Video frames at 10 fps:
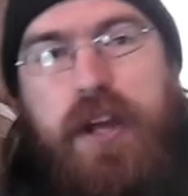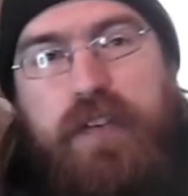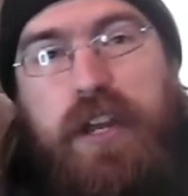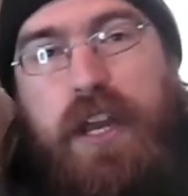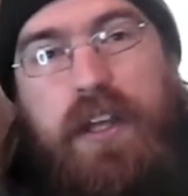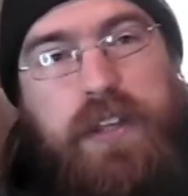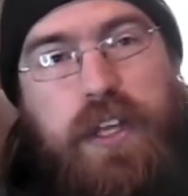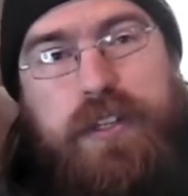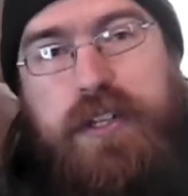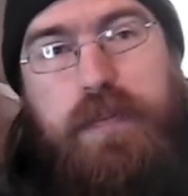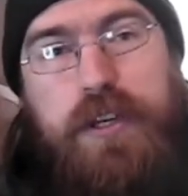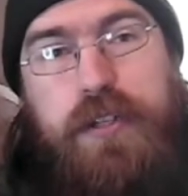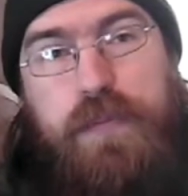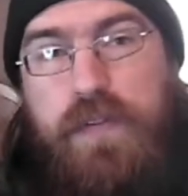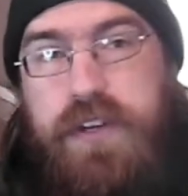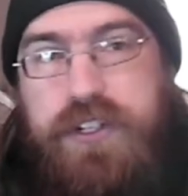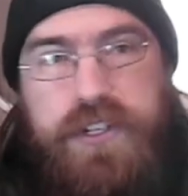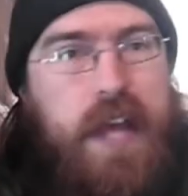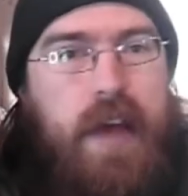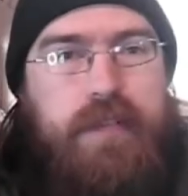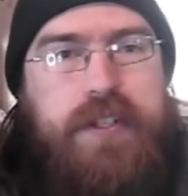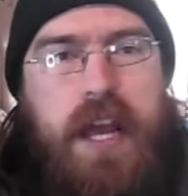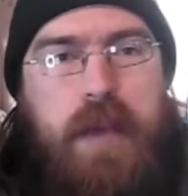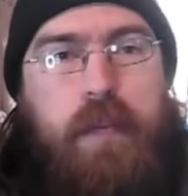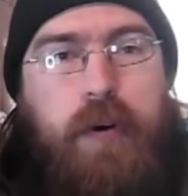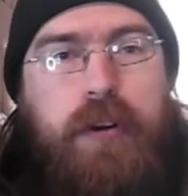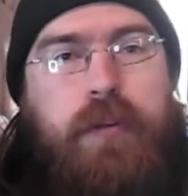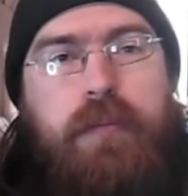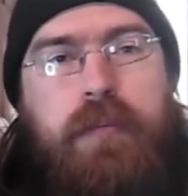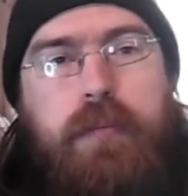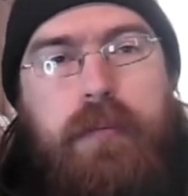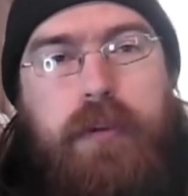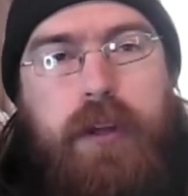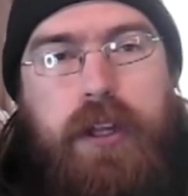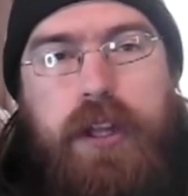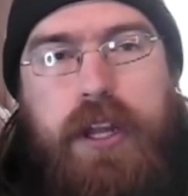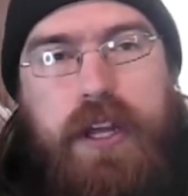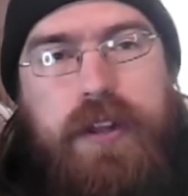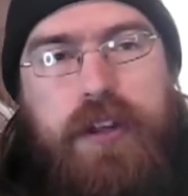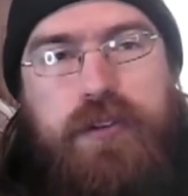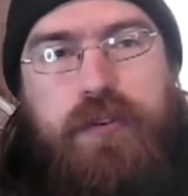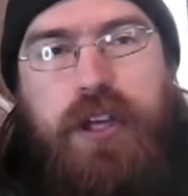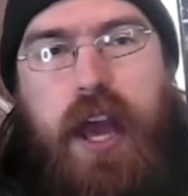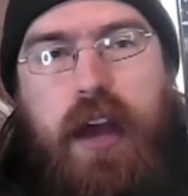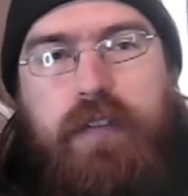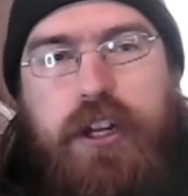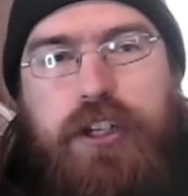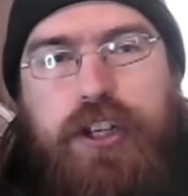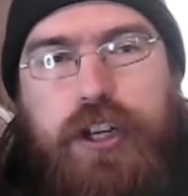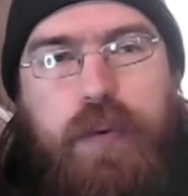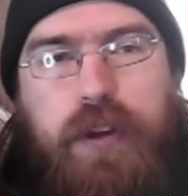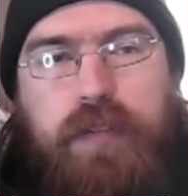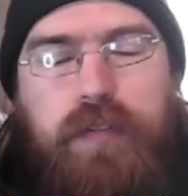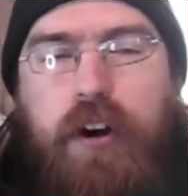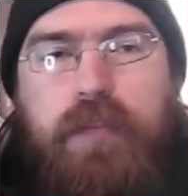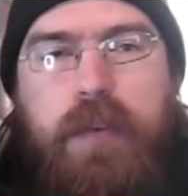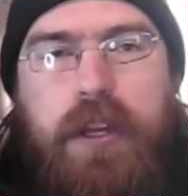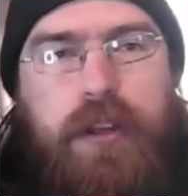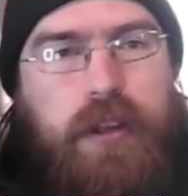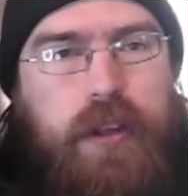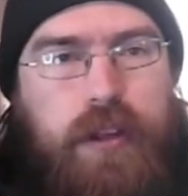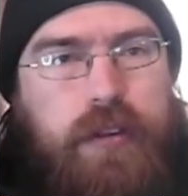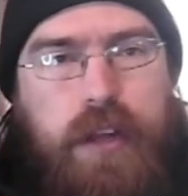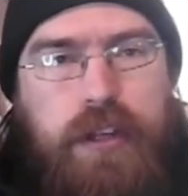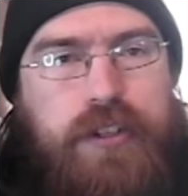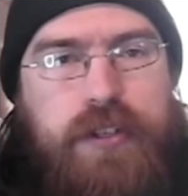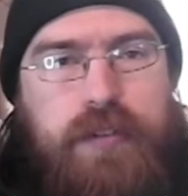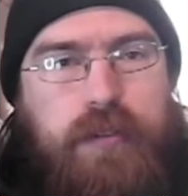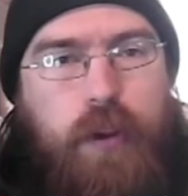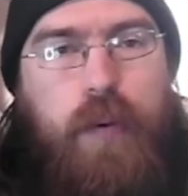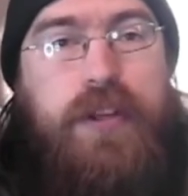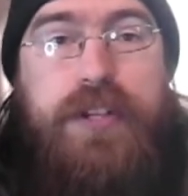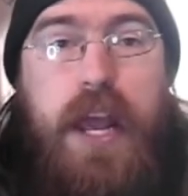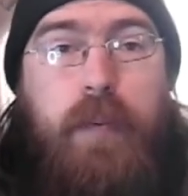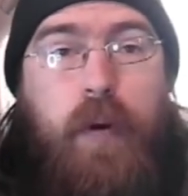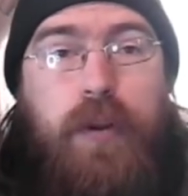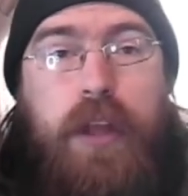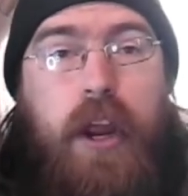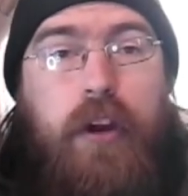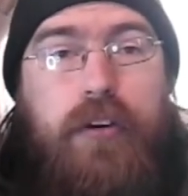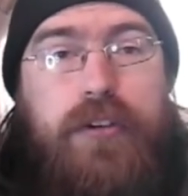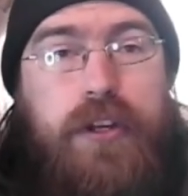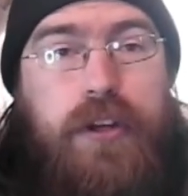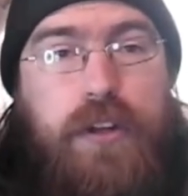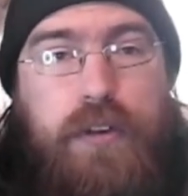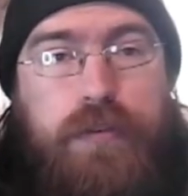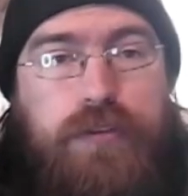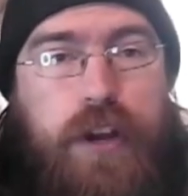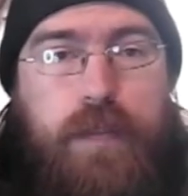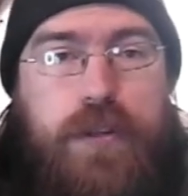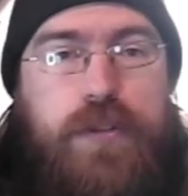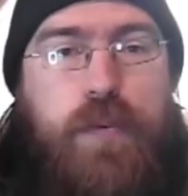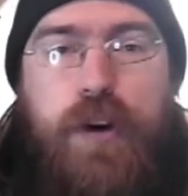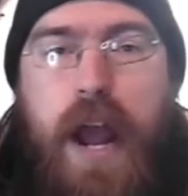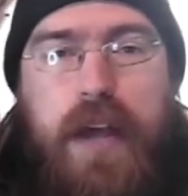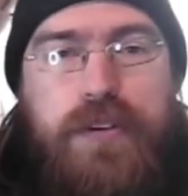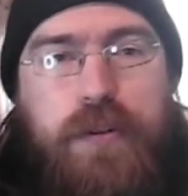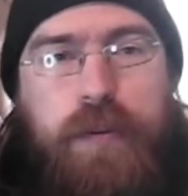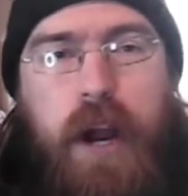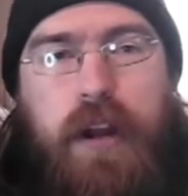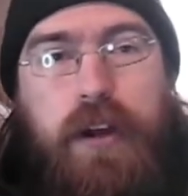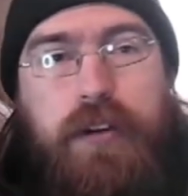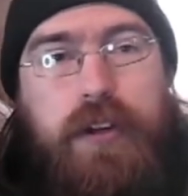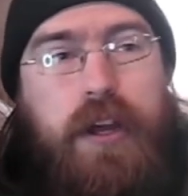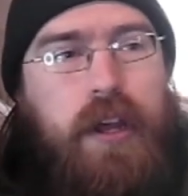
I forget that some of these movies just have his name on them and that he doesn't really have any genuine involvement. They just throw his name on there to try to put some more eyes on the product.